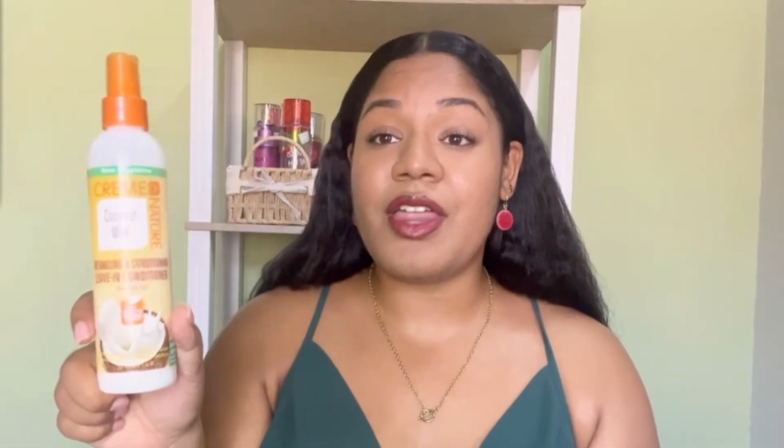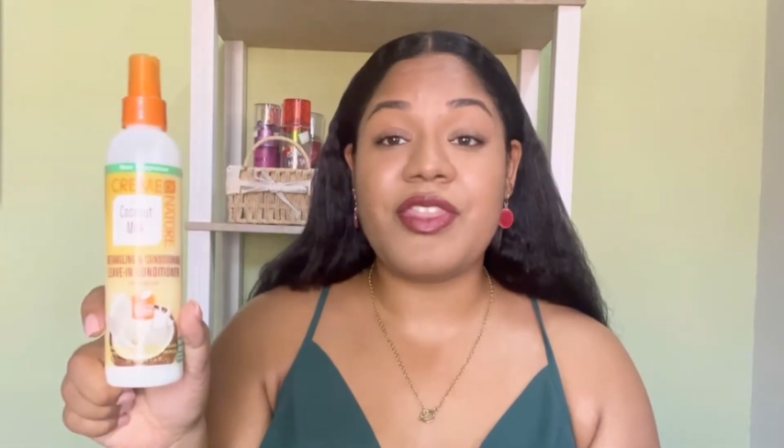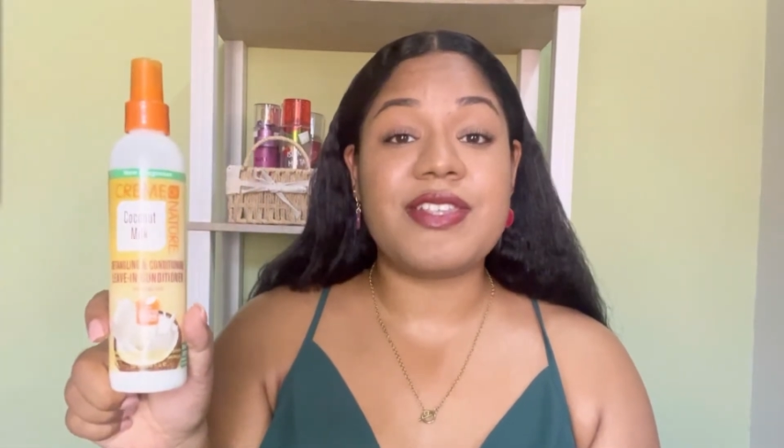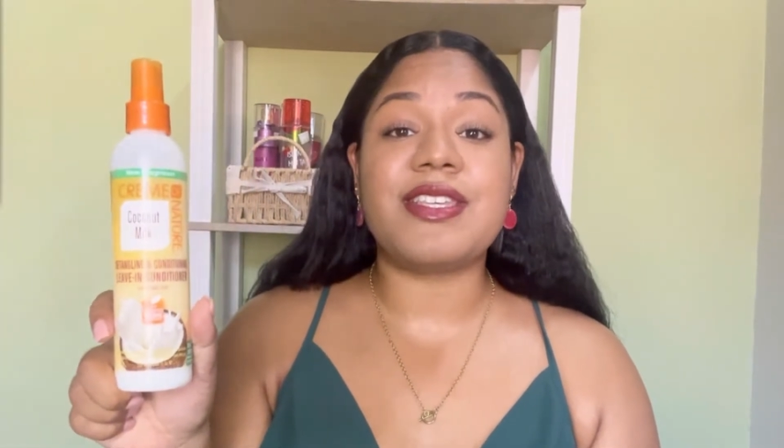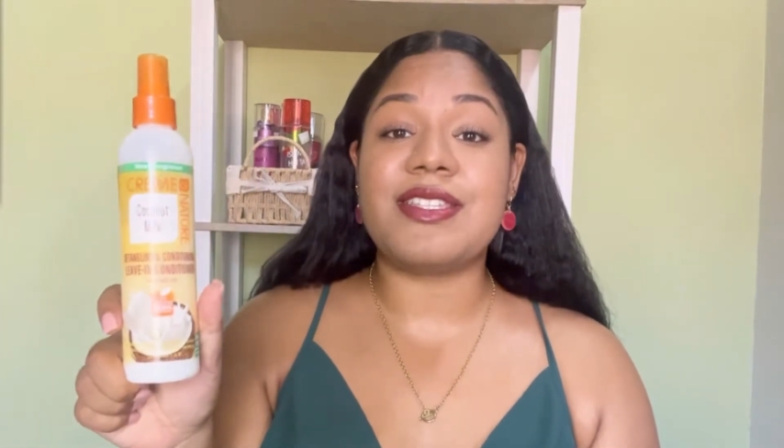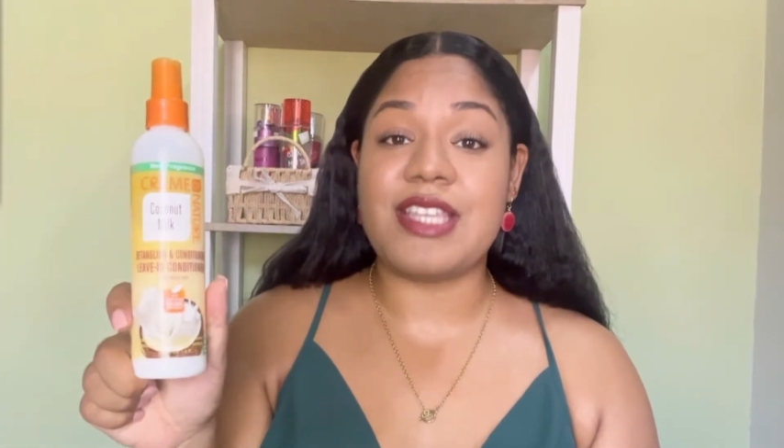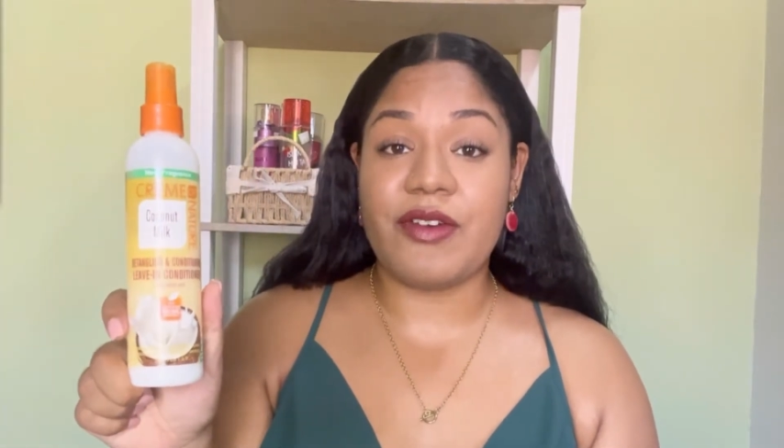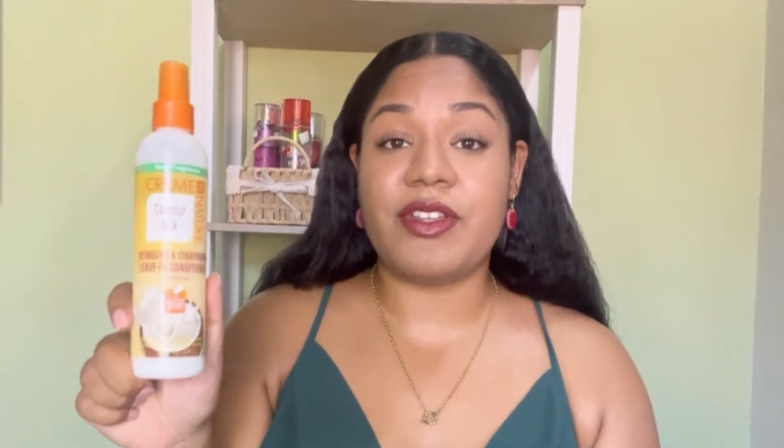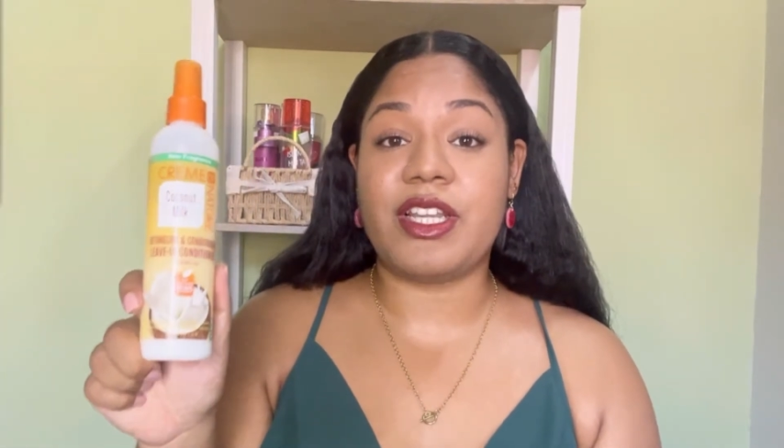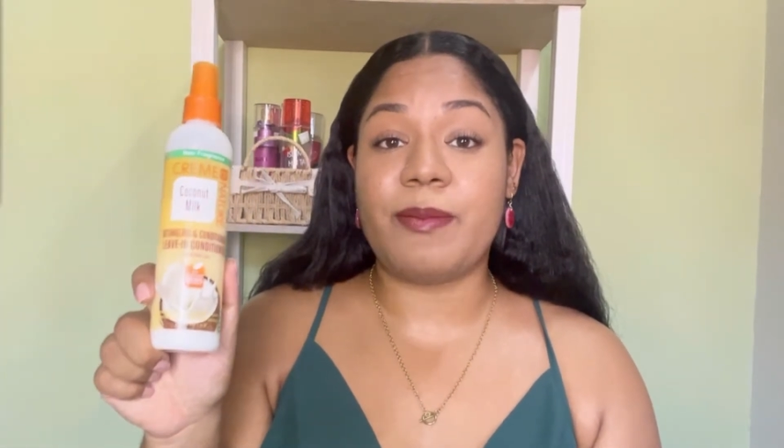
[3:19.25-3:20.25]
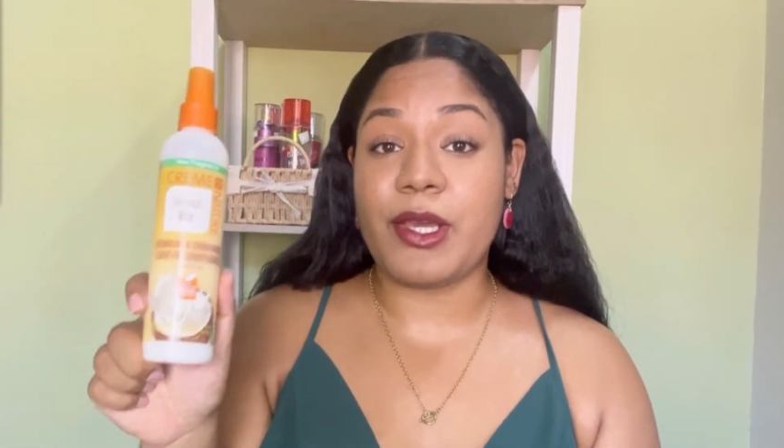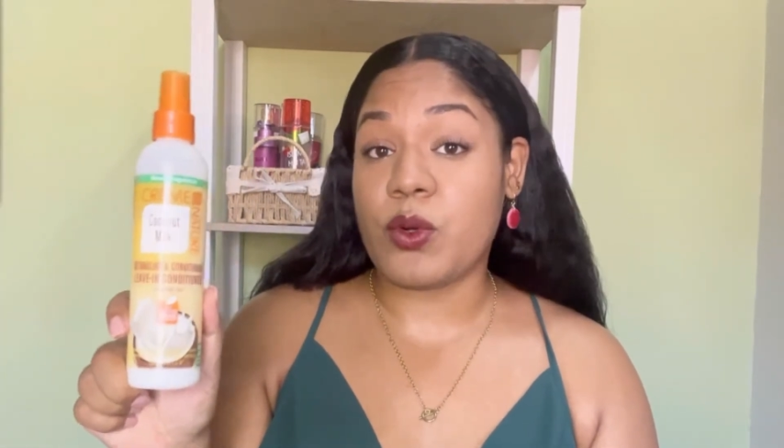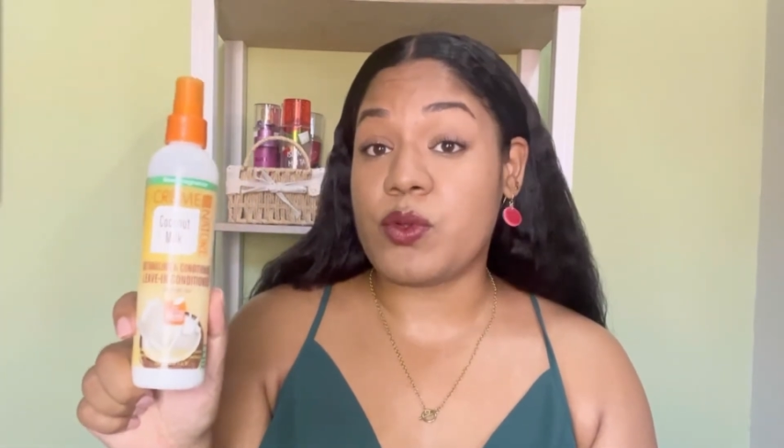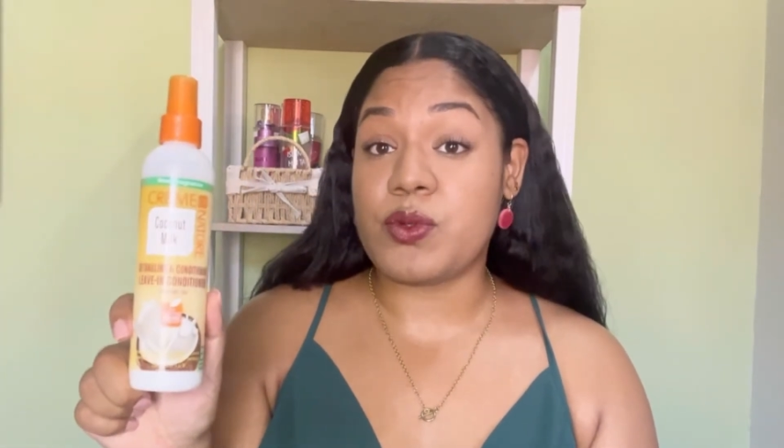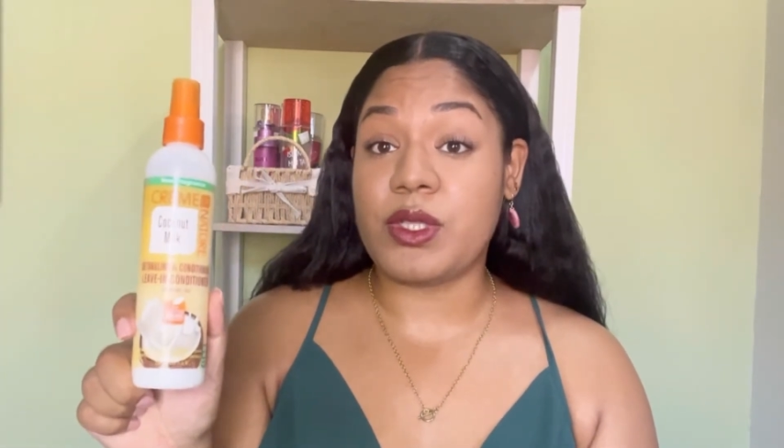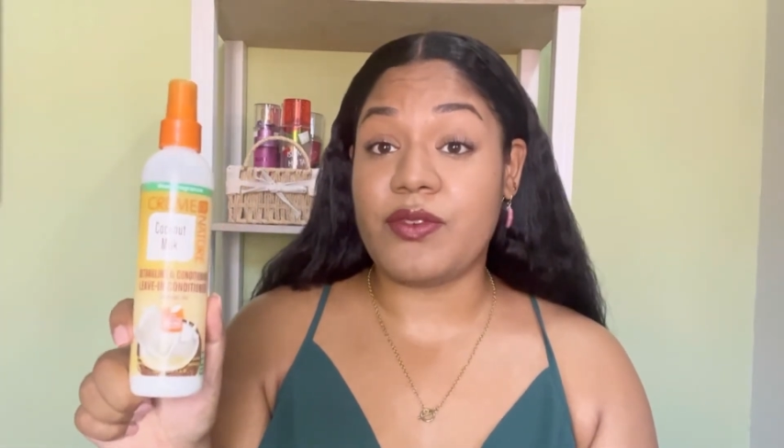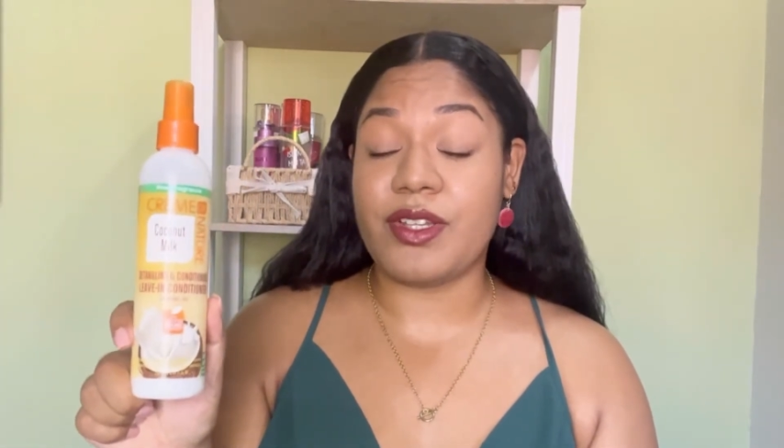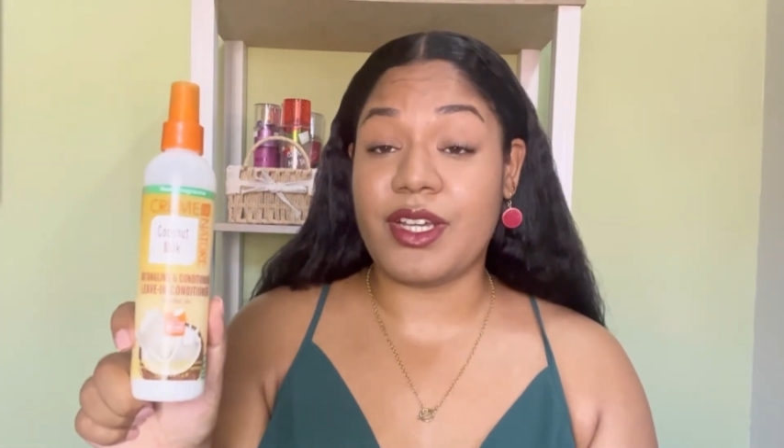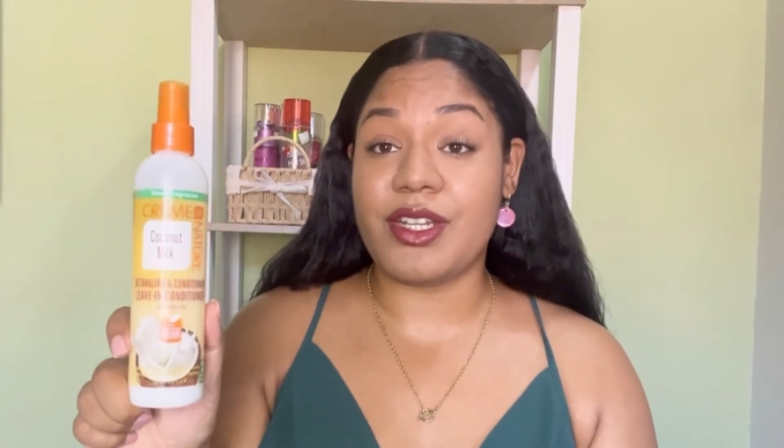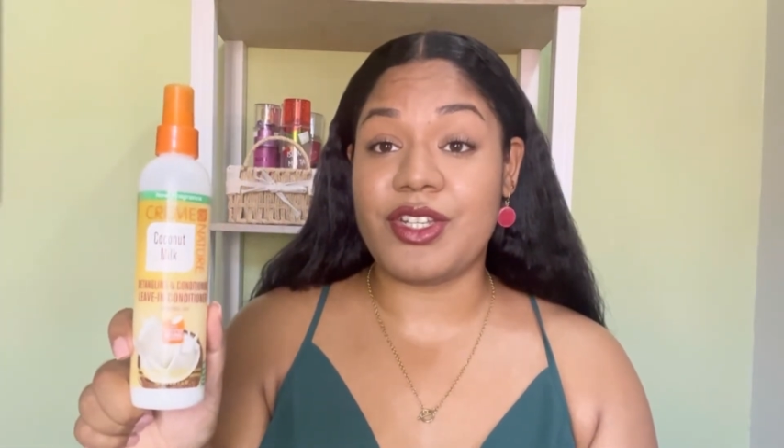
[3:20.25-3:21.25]
this is definitely my go-to
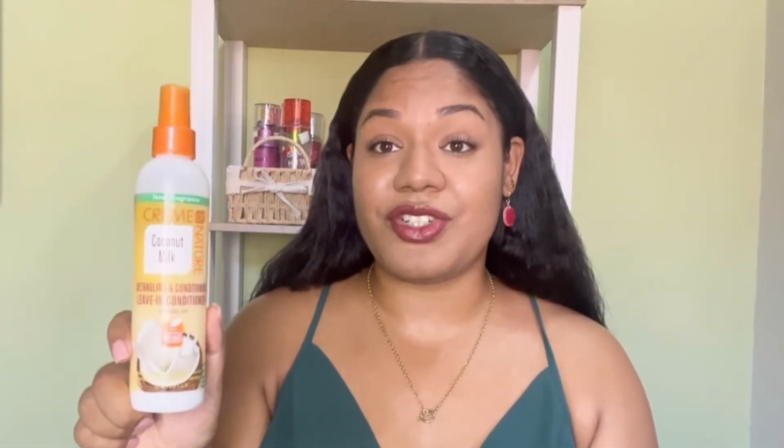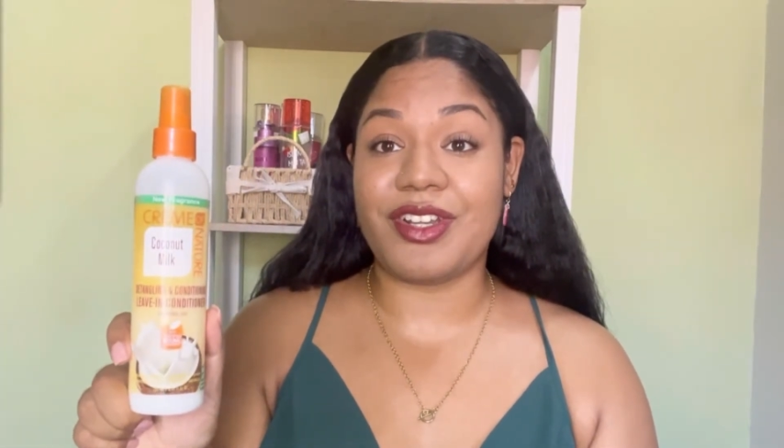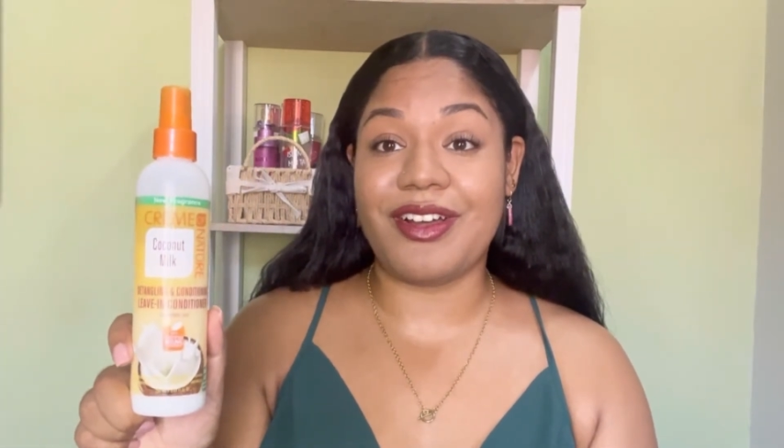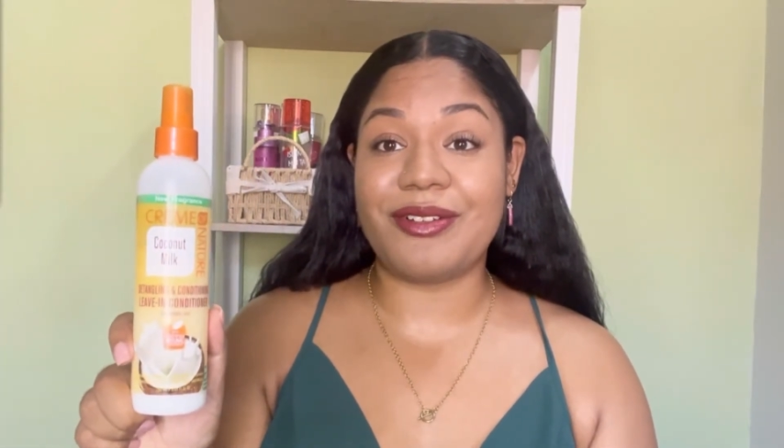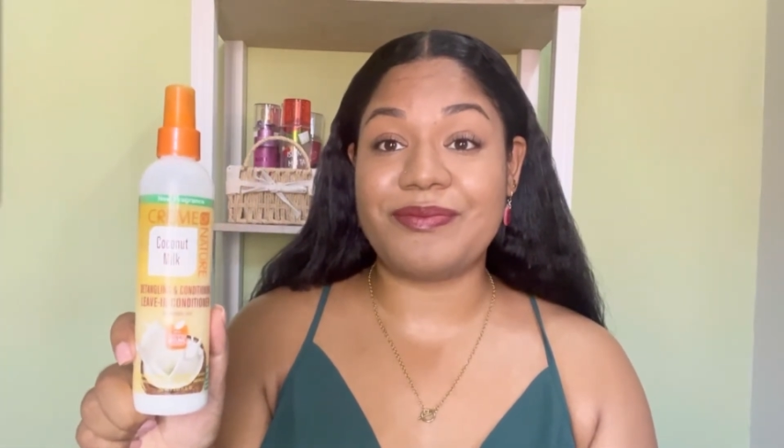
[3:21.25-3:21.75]
leave-in conditioner.